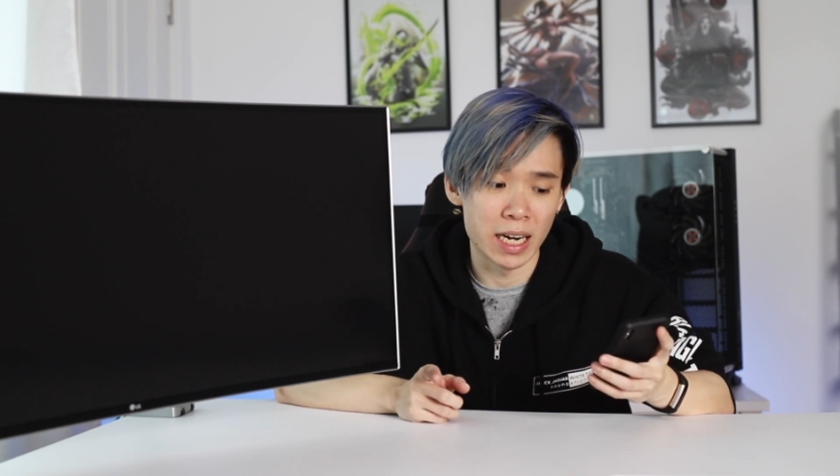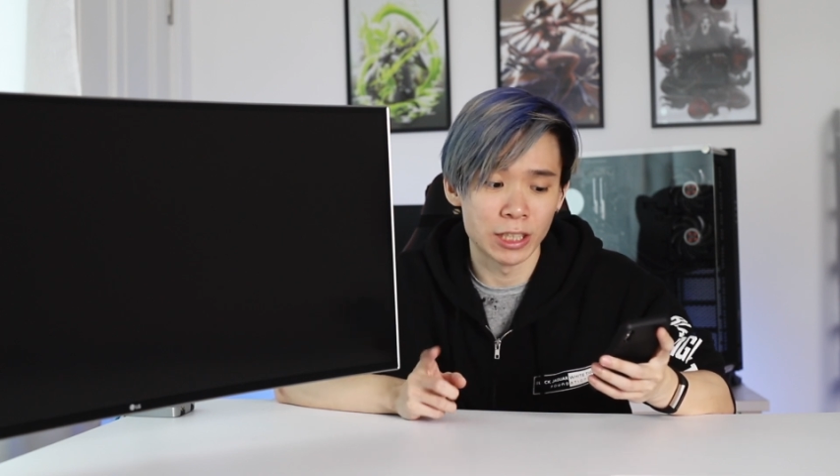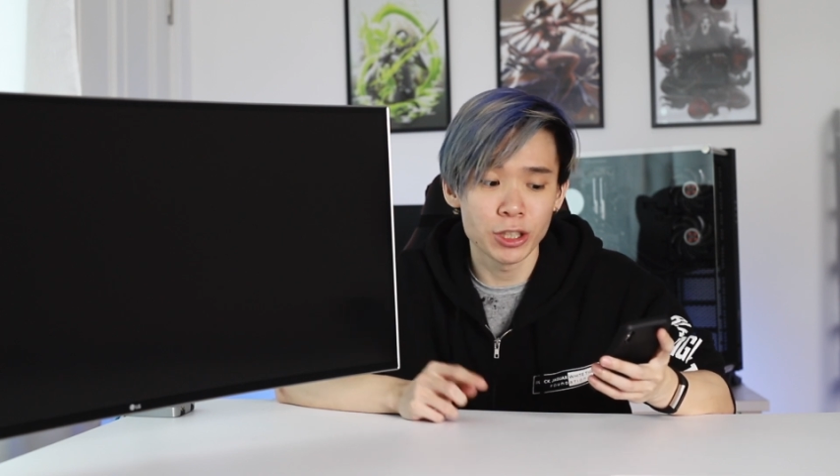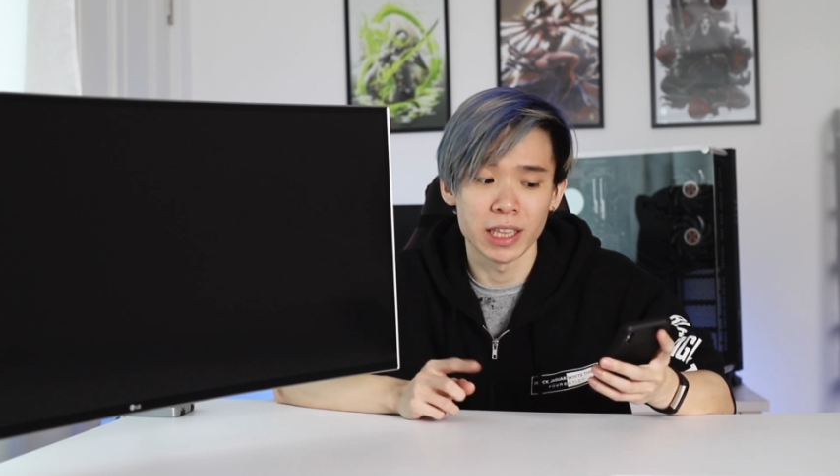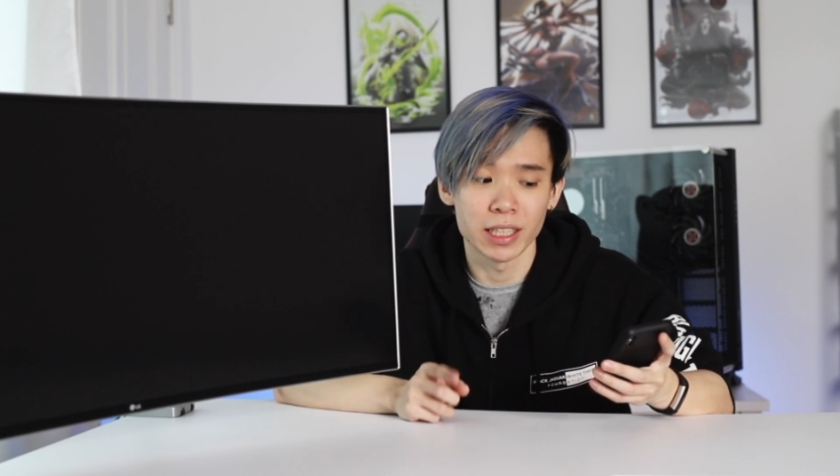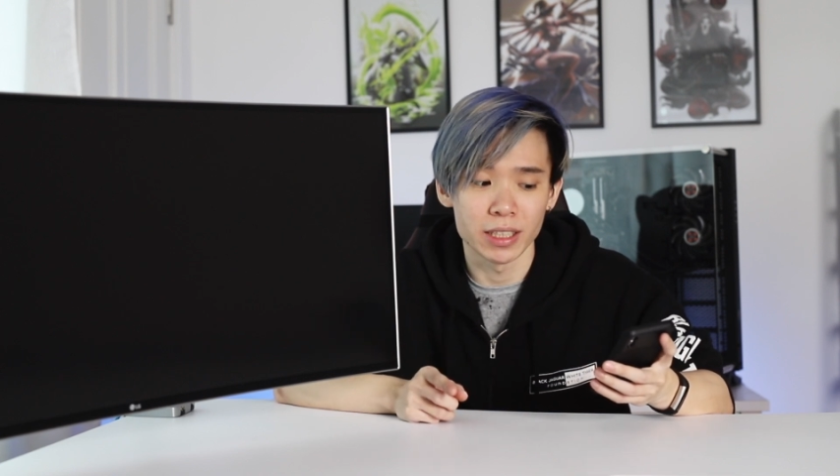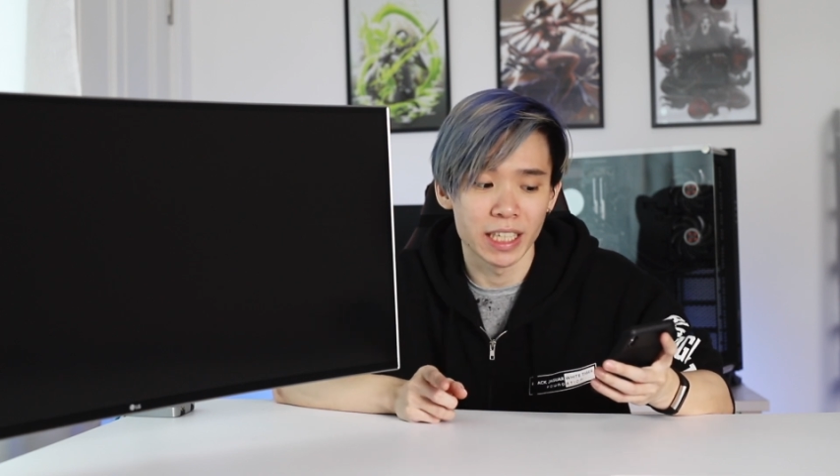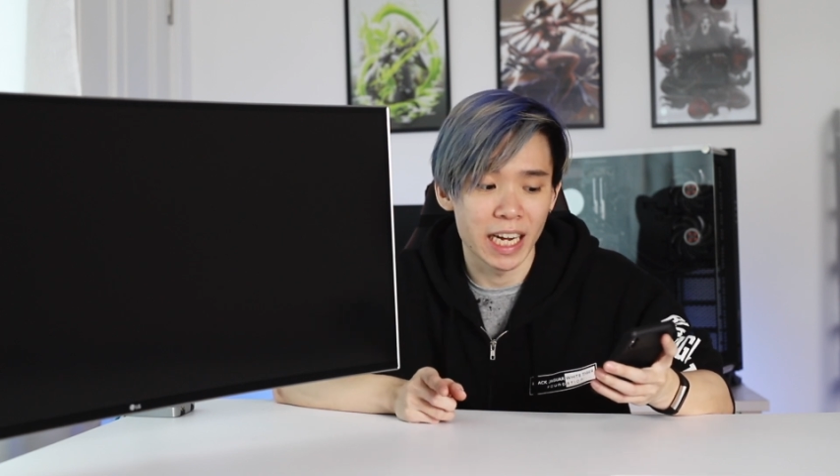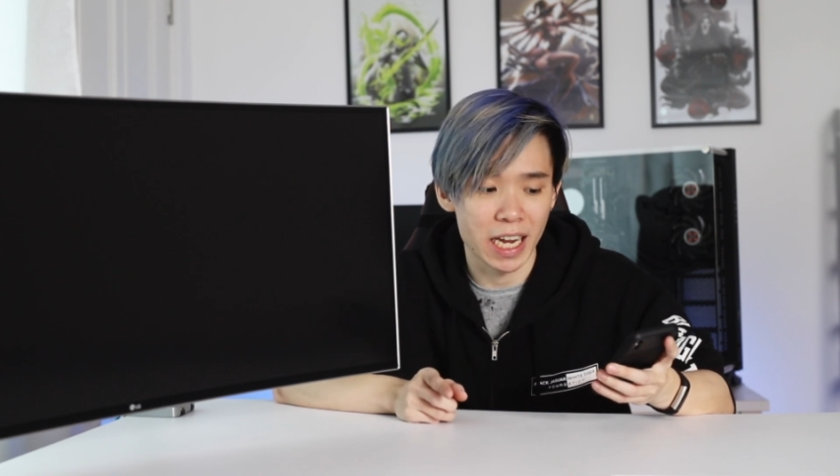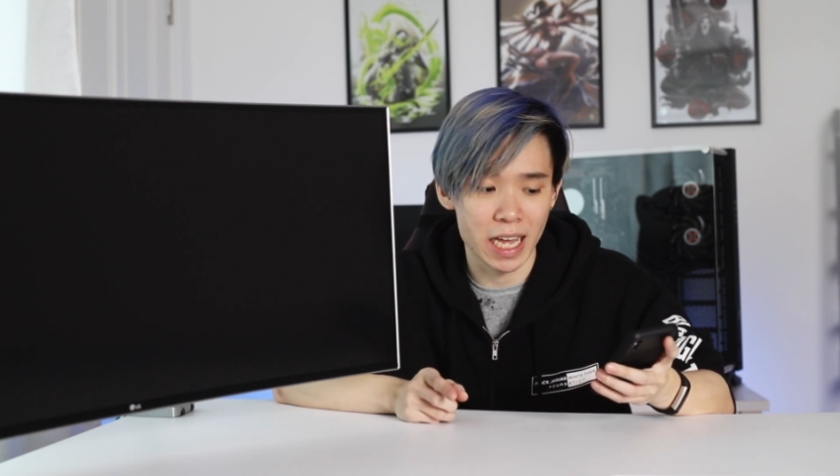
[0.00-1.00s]

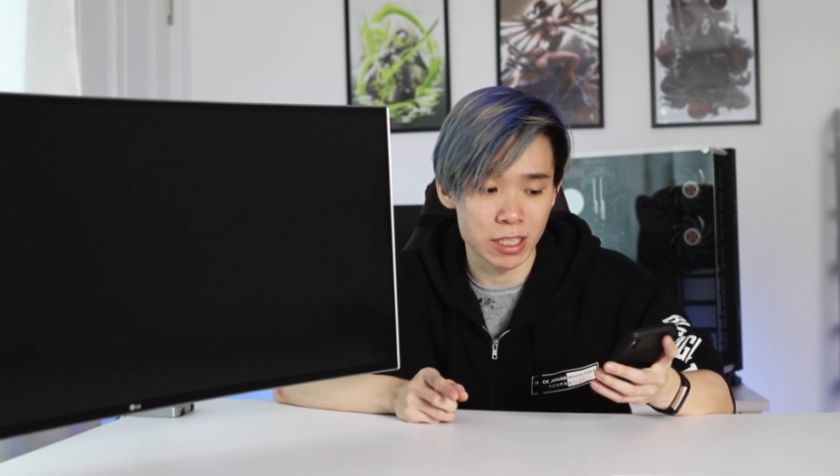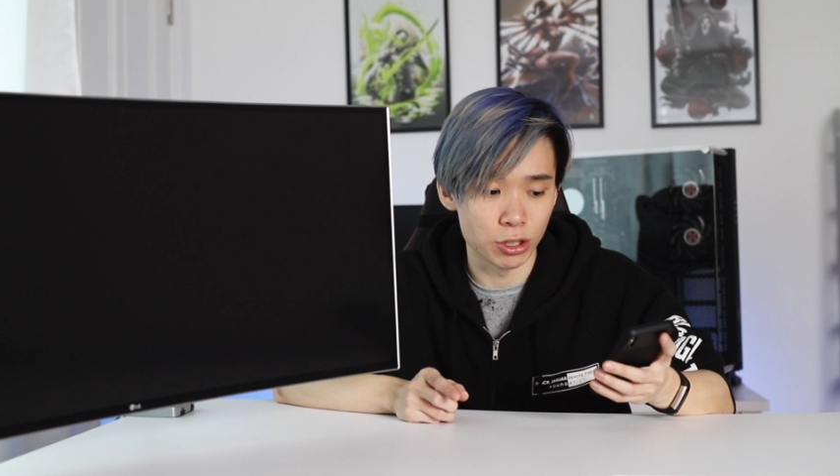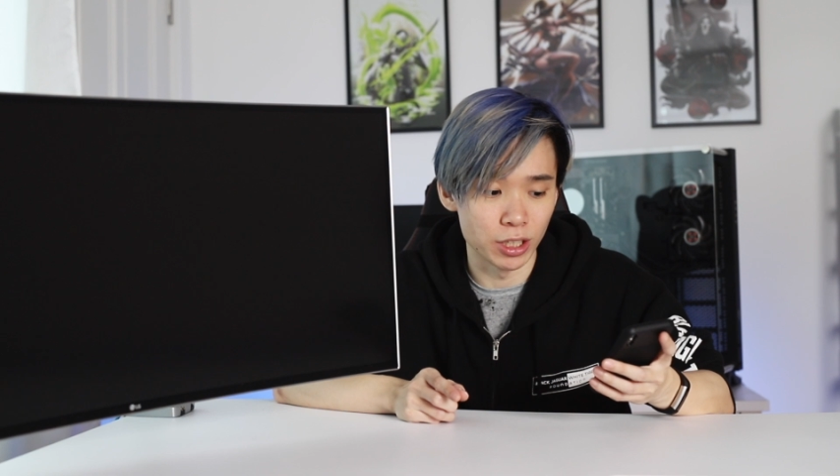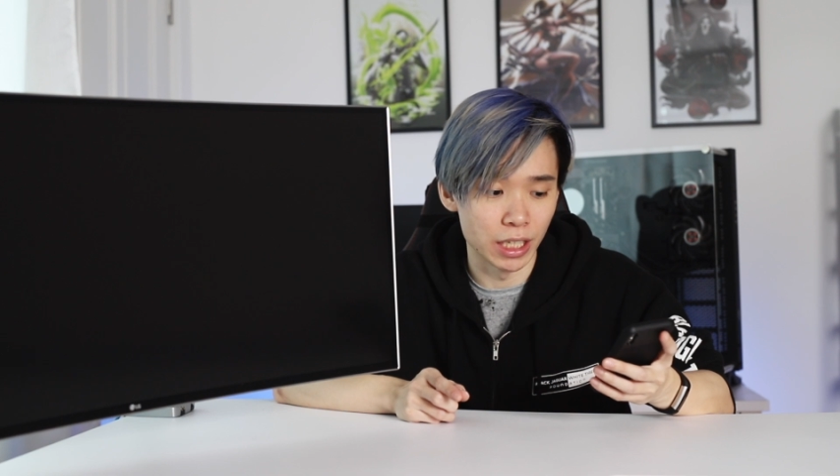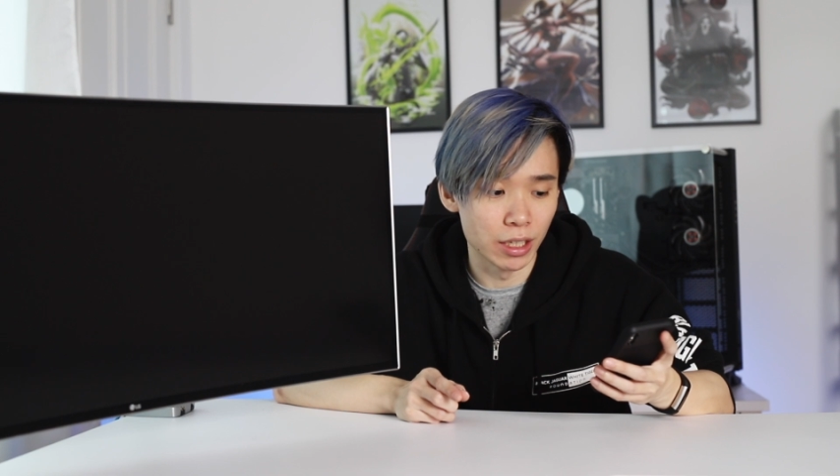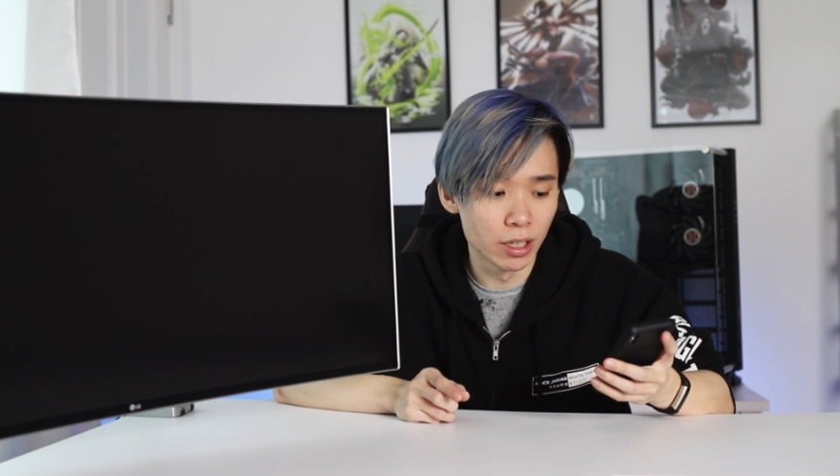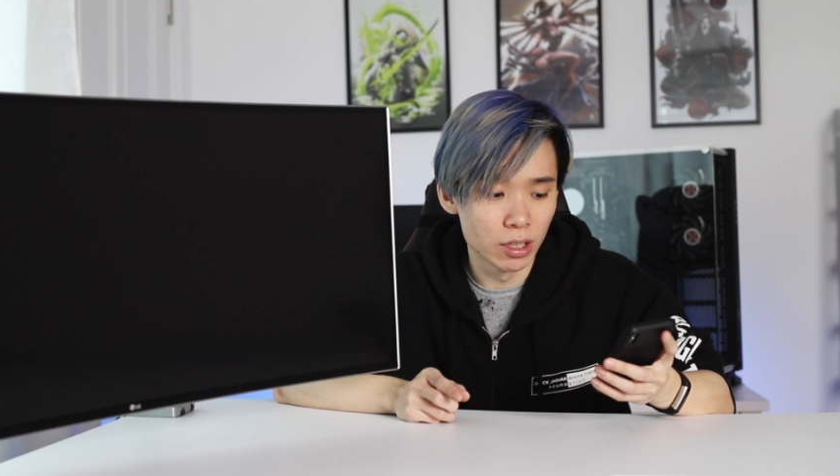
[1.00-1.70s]
139 SGD.